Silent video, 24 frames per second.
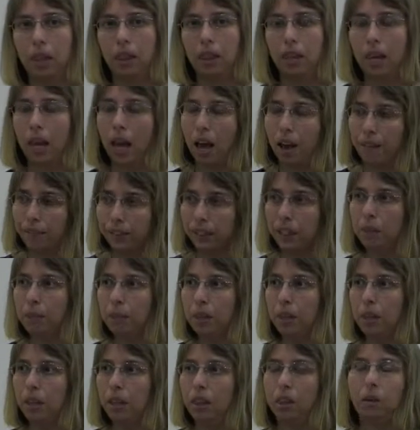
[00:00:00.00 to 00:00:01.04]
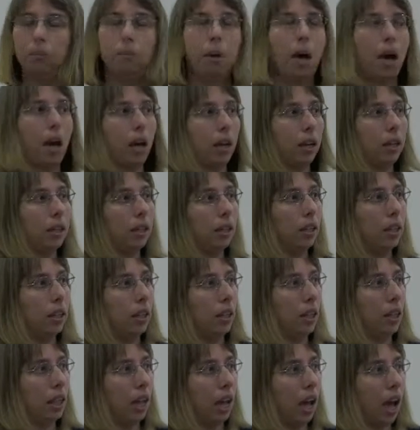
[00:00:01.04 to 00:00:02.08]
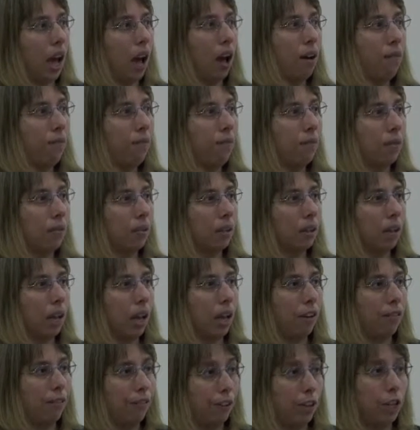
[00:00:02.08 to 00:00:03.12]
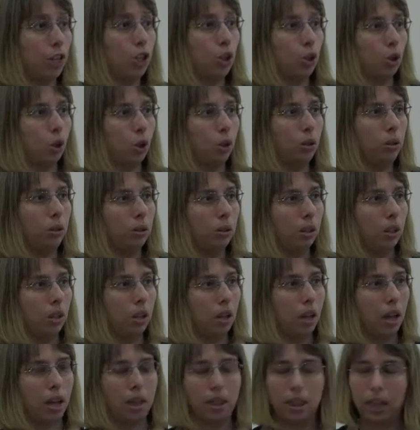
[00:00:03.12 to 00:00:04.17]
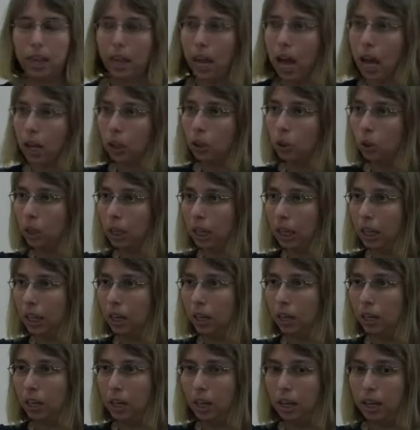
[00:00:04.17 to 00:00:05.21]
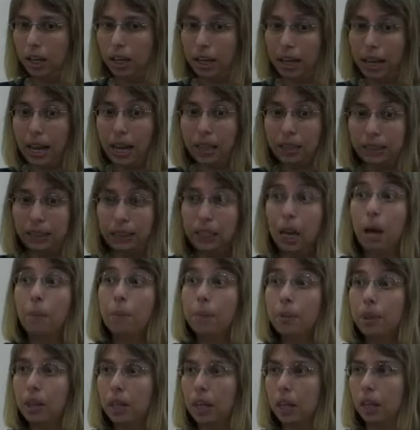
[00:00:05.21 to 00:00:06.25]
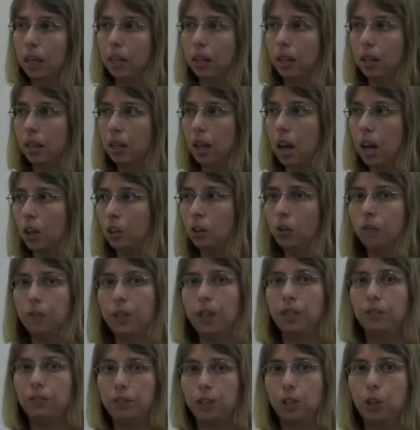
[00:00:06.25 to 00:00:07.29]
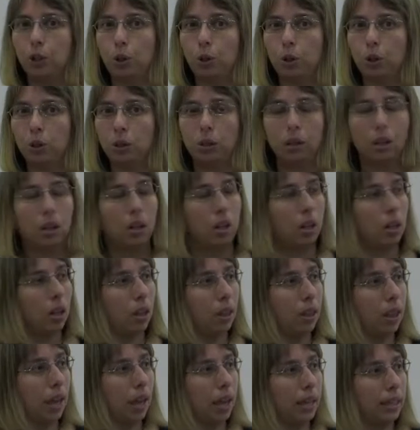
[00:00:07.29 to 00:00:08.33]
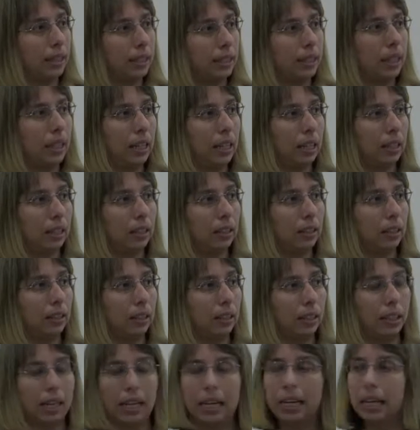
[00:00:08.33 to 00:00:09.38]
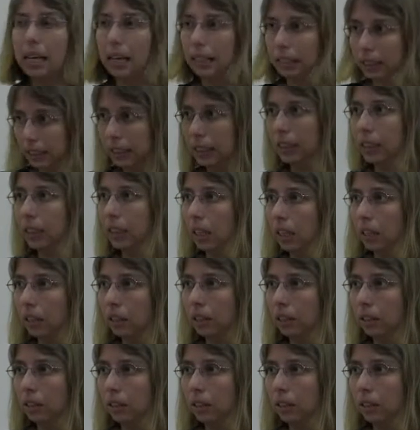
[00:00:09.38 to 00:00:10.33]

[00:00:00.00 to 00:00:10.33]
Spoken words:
They have something in their mind, they have a vision, and they actually create something out of this vision. They see it in existence